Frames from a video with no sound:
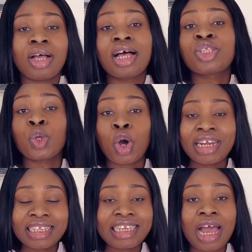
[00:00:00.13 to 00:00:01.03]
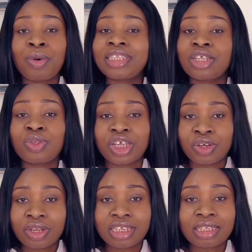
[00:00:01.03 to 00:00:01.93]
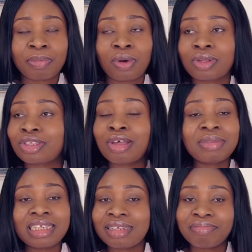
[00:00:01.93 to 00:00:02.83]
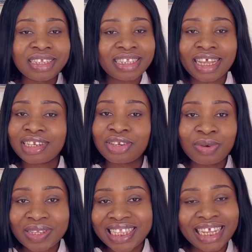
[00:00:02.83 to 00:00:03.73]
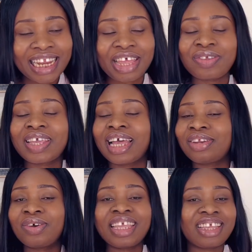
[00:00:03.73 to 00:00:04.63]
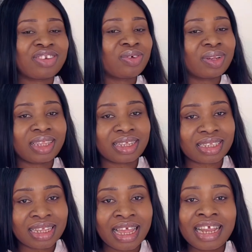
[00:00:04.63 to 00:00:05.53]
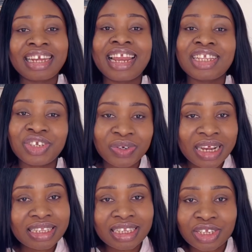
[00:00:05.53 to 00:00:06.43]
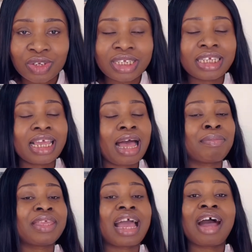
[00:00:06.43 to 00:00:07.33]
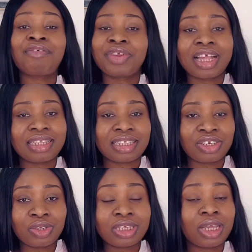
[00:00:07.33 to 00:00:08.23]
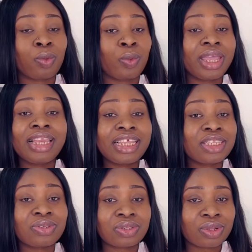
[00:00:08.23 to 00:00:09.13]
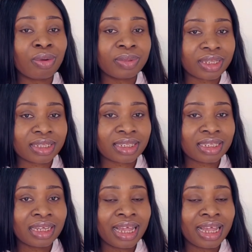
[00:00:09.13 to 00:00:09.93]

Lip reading: So honestly, I wanted to ignore this, but something in me said, no, Stella, you cannot ignore this. Nigerians in the UK, Abi, Africans in the UK, we need to stop this.